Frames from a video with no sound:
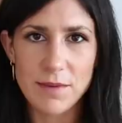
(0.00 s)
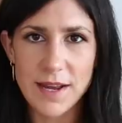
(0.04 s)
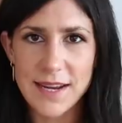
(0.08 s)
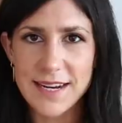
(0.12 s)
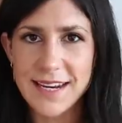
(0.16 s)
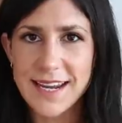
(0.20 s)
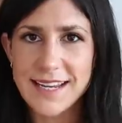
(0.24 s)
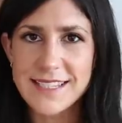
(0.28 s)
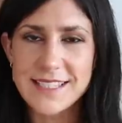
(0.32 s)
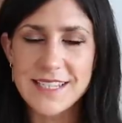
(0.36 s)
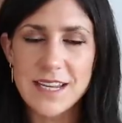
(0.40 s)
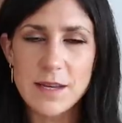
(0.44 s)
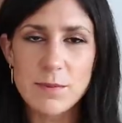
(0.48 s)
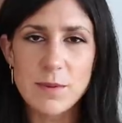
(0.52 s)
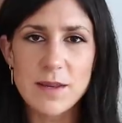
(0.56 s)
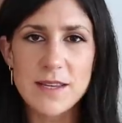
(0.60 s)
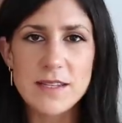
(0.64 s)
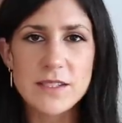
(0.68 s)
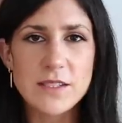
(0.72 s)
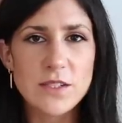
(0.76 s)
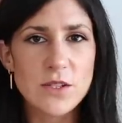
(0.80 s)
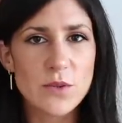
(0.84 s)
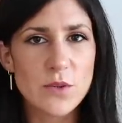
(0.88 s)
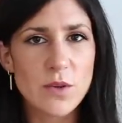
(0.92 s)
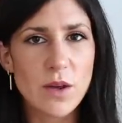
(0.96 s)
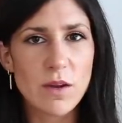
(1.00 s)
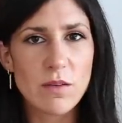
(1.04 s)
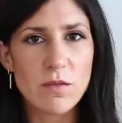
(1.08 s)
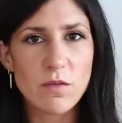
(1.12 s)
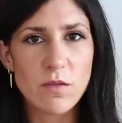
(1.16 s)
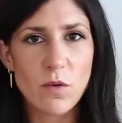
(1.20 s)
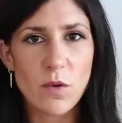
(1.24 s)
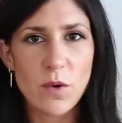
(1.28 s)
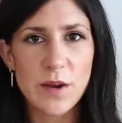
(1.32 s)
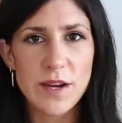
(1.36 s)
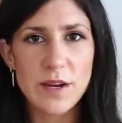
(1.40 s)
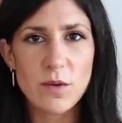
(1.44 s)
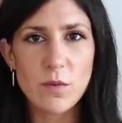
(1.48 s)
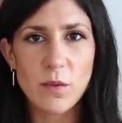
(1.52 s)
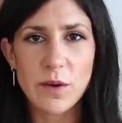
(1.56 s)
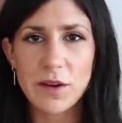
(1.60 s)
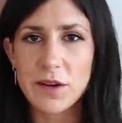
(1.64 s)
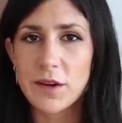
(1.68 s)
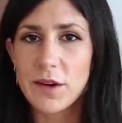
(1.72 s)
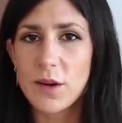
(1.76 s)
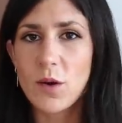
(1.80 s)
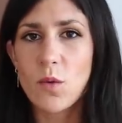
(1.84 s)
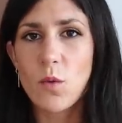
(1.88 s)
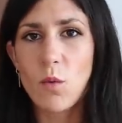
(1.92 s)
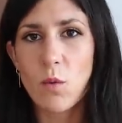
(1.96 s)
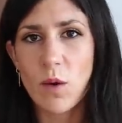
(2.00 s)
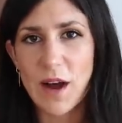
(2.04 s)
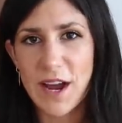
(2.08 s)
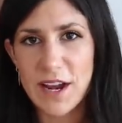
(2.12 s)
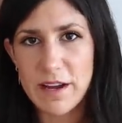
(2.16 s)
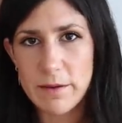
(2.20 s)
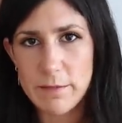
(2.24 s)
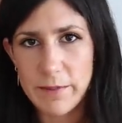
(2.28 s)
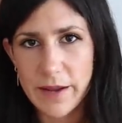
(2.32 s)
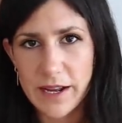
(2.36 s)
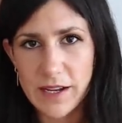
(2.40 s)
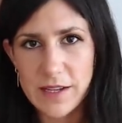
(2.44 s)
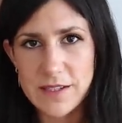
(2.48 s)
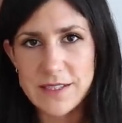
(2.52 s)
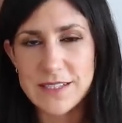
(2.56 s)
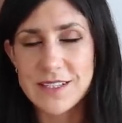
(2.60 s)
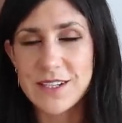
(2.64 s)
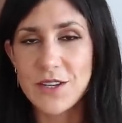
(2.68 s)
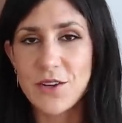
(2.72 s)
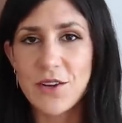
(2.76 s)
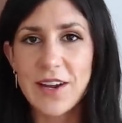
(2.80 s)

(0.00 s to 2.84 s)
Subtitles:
My next tip is to avoid wearing wide belts.